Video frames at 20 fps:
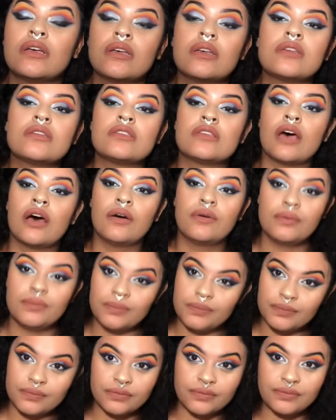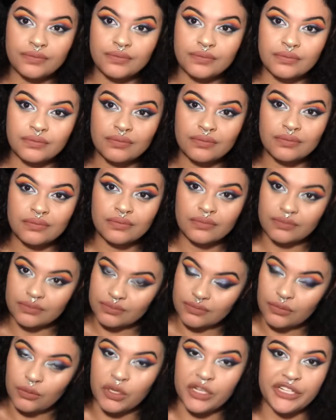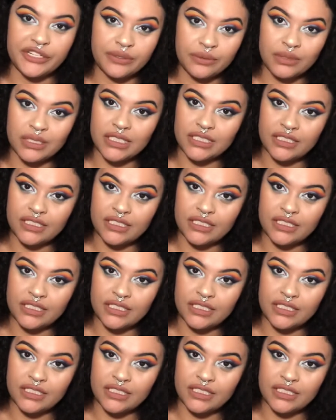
So, what do you want to